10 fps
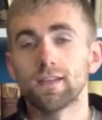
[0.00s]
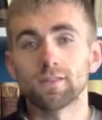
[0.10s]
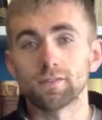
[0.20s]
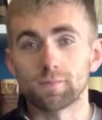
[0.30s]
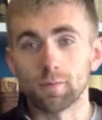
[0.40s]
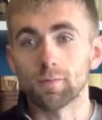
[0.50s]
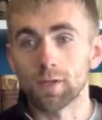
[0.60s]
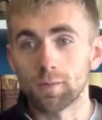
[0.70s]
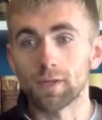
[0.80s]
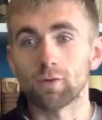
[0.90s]
So it's been
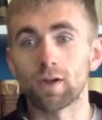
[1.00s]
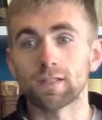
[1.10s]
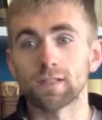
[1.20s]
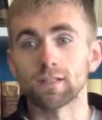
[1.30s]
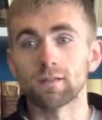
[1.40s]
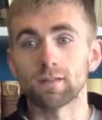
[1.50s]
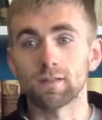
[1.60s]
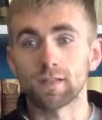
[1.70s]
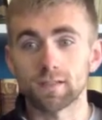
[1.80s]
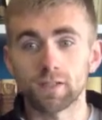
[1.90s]
really been great
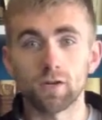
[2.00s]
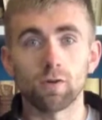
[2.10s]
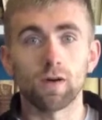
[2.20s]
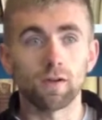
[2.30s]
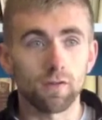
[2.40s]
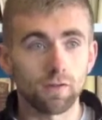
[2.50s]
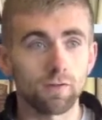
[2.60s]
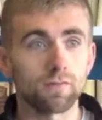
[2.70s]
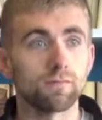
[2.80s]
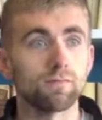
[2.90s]
to get to know
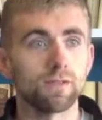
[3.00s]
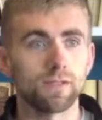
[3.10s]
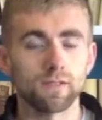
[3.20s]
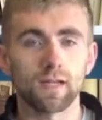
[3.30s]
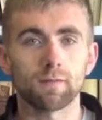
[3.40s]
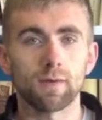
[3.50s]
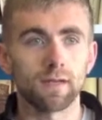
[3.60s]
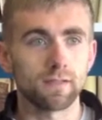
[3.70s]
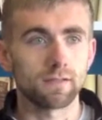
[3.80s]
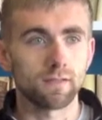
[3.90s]
other really
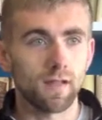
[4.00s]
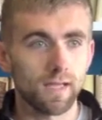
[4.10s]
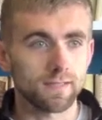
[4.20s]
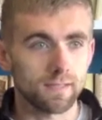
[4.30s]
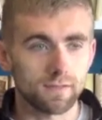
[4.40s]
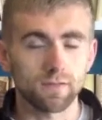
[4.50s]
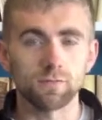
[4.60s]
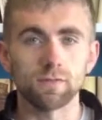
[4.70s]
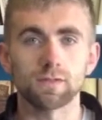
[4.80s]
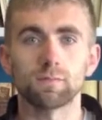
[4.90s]
like-minded classic
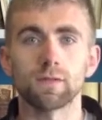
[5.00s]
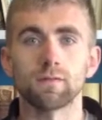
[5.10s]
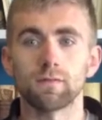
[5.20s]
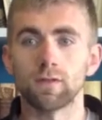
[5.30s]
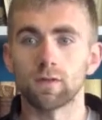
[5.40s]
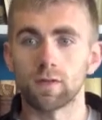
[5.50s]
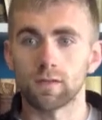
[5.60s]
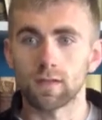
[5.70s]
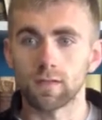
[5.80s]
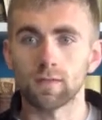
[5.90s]
students, but, you know,
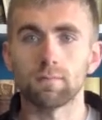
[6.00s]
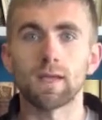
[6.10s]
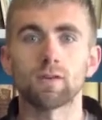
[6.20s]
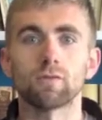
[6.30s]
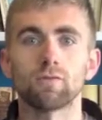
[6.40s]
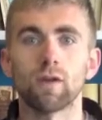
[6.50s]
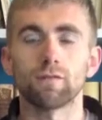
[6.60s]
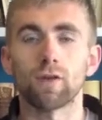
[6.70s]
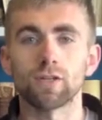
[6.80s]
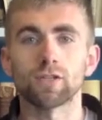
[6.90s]
and make great
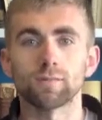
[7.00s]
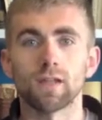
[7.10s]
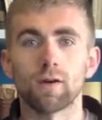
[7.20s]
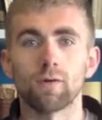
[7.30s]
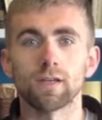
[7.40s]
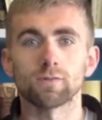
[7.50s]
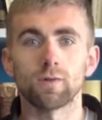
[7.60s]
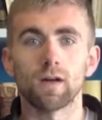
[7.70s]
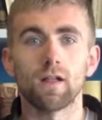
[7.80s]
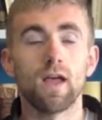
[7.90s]
friendships that way as
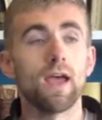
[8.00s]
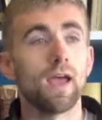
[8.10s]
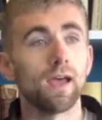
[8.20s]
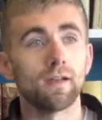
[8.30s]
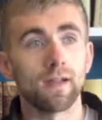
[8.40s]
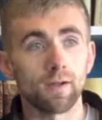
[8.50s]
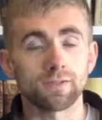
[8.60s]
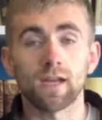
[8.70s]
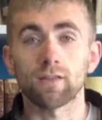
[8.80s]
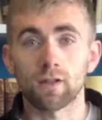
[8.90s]
well. And
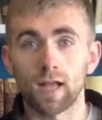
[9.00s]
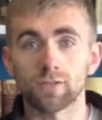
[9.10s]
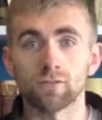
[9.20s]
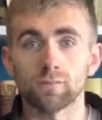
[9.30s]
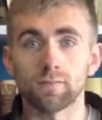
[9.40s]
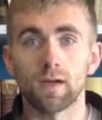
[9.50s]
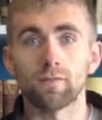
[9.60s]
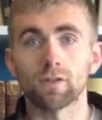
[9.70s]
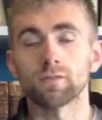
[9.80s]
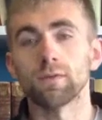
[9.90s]
outside the classroom,
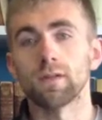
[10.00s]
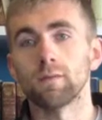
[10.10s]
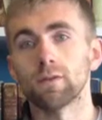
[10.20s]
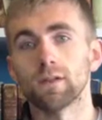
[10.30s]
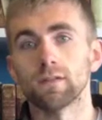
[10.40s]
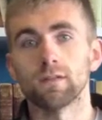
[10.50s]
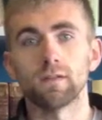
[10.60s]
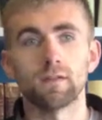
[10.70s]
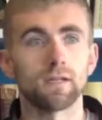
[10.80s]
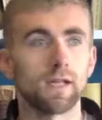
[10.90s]
I've also been able to
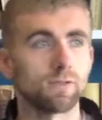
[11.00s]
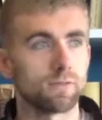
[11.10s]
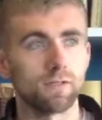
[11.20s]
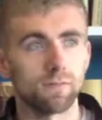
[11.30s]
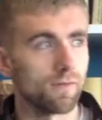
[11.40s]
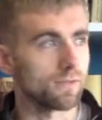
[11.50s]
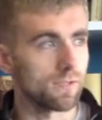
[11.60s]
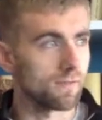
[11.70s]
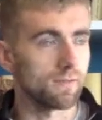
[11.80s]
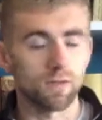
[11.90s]
engage with the
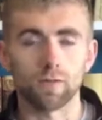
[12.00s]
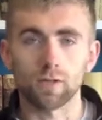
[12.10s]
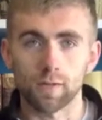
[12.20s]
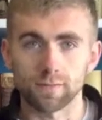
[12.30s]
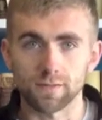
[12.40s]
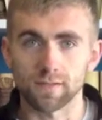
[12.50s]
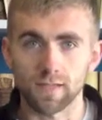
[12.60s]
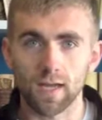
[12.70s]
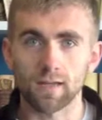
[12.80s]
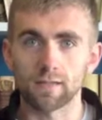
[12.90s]
university and, you know, the clubs and
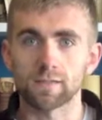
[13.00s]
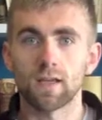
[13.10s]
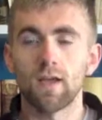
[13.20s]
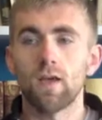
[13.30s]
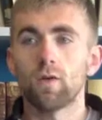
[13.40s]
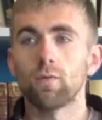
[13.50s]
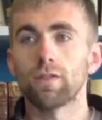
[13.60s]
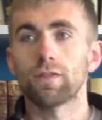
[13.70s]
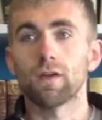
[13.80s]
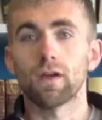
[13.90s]
societies
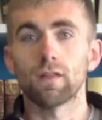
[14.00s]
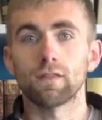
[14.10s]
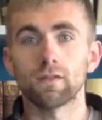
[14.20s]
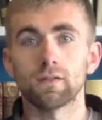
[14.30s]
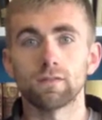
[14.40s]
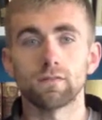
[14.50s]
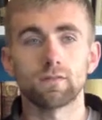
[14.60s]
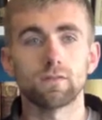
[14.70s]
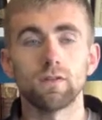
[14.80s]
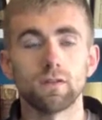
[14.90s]
with
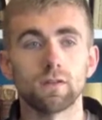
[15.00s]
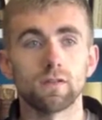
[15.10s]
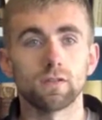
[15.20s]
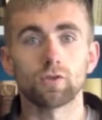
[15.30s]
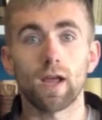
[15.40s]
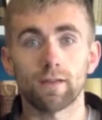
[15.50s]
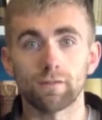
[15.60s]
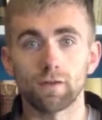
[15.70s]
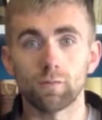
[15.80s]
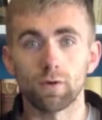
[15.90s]
the track
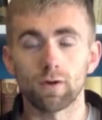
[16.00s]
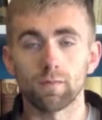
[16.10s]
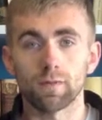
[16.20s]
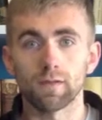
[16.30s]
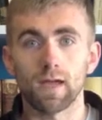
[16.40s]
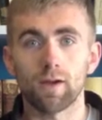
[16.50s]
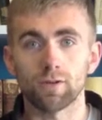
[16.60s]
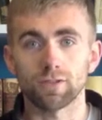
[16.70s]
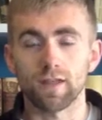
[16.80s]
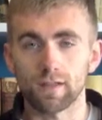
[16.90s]
and field program, the
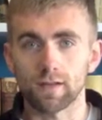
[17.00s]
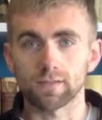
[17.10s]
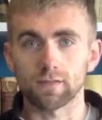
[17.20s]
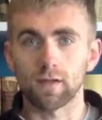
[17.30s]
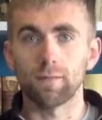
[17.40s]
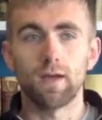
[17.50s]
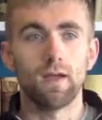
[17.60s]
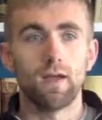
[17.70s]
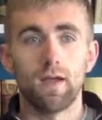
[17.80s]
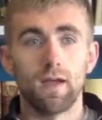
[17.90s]
Harriers and Athletics Club.
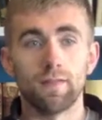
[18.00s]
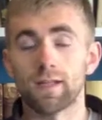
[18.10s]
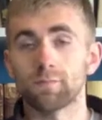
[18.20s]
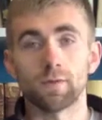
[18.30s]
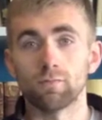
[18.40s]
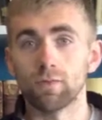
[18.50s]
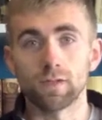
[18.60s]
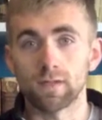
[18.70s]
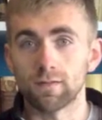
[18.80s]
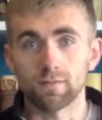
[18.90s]
And that's been
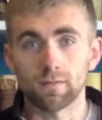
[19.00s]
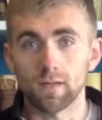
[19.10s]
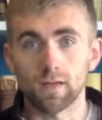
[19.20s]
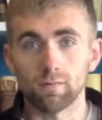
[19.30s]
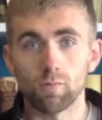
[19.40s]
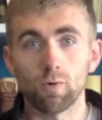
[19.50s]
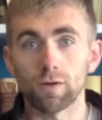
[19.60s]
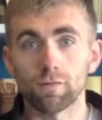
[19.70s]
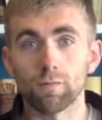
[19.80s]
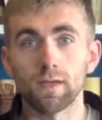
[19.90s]
really
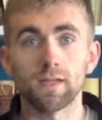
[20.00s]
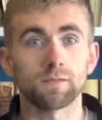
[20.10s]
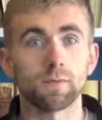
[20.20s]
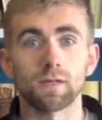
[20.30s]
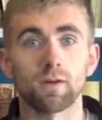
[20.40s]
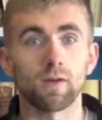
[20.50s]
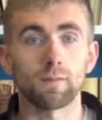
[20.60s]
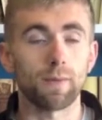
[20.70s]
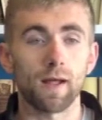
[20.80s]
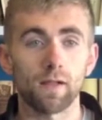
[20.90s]
rewarding for me. It's been a
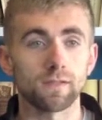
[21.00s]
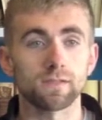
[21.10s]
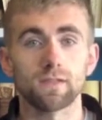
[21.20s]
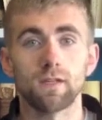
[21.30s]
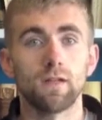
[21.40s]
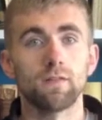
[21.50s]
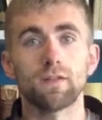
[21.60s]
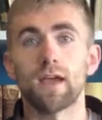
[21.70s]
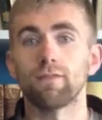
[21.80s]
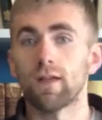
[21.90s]
great balance
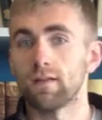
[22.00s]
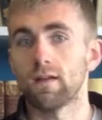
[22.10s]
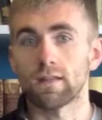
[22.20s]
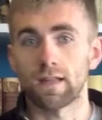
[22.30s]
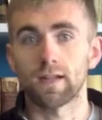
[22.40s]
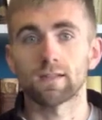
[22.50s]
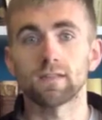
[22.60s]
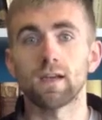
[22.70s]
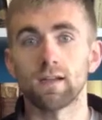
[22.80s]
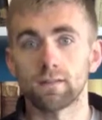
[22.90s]
to have that athletic
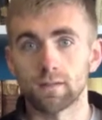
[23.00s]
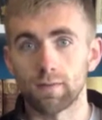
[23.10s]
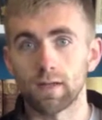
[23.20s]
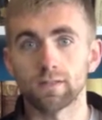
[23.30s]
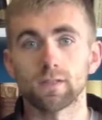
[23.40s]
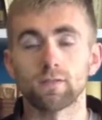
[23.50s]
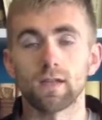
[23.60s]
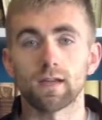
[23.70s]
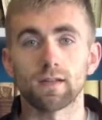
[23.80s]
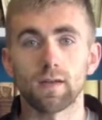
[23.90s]
side to balance up
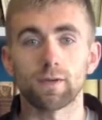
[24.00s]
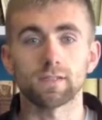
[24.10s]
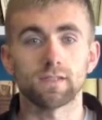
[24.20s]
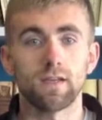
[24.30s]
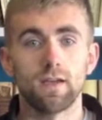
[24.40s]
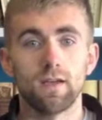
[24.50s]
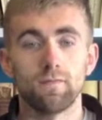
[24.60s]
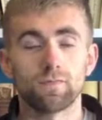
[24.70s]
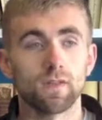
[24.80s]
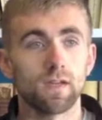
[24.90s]
the academics.
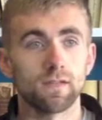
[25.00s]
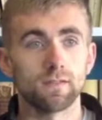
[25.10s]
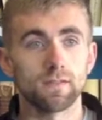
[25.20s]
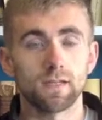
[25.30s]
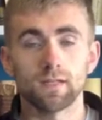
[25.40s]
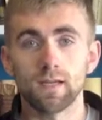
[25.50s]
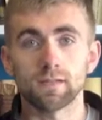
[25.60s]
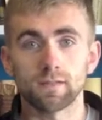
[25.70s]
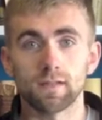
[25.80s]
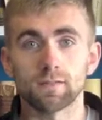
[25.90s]
And
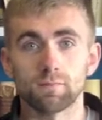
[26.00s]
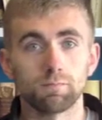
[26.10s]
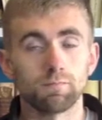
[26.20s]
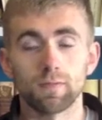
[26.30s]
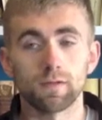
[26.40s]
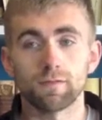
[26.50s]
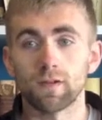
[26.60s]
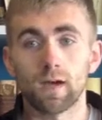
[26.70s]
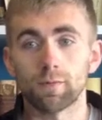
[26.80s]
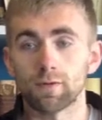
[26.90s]
yeah, it's been a
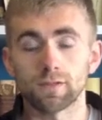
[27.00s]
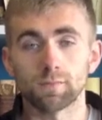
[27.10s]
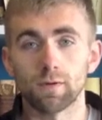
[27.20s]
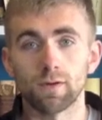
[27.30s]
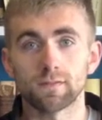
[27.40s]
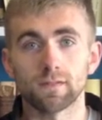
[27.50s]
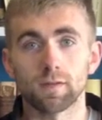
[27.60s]
phenomenal experience.